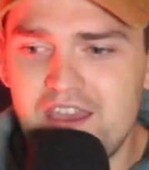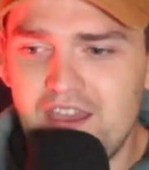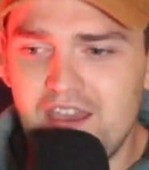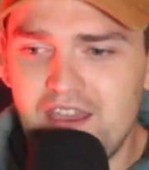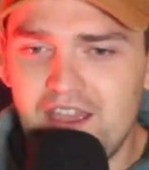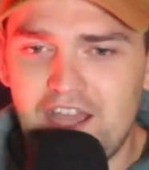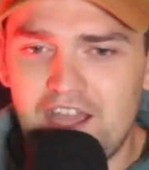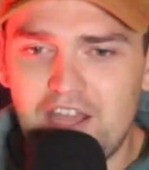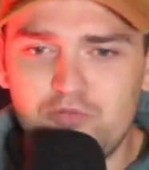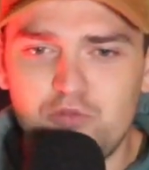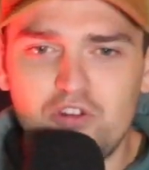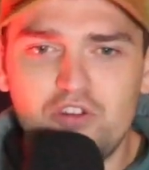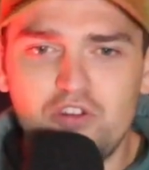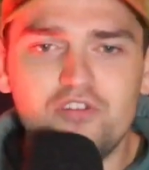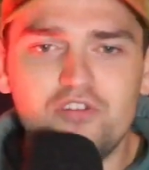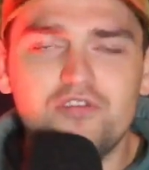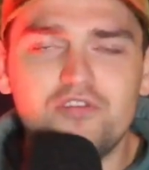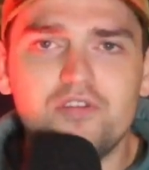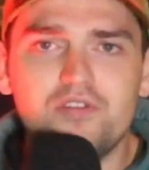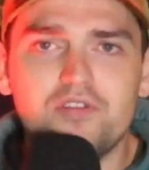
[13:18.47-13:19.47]
and one
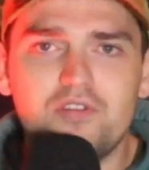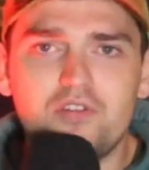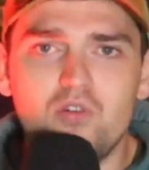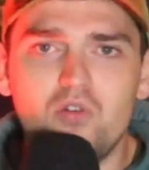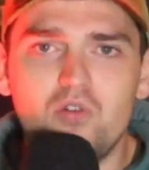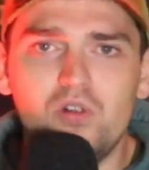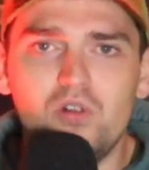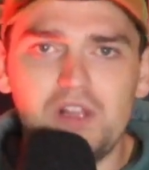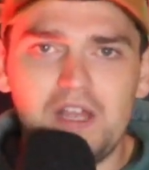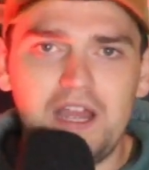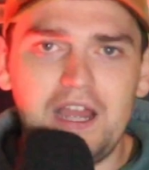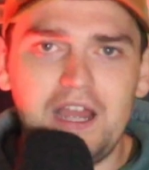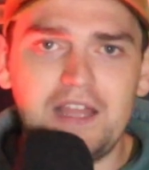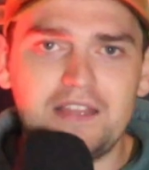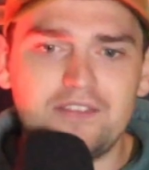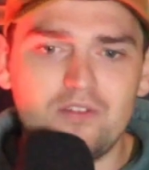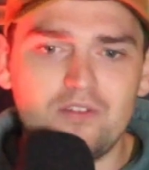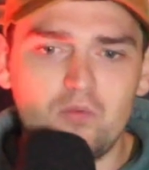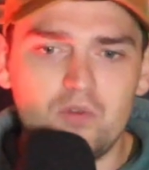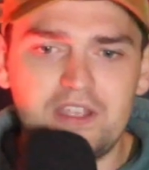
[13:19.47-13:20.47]
hundredth goal at the
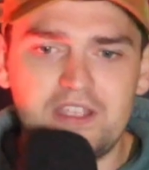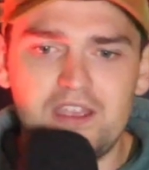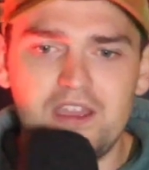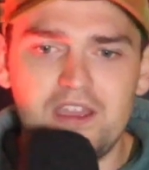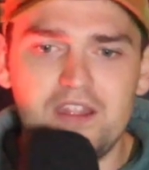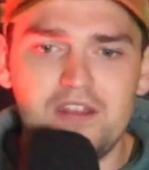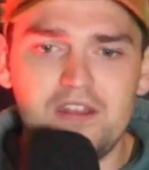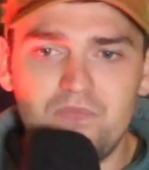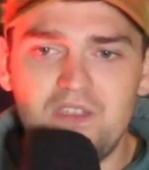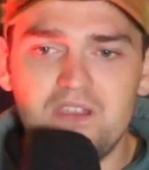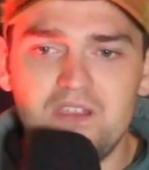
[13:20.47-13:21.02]
weekend.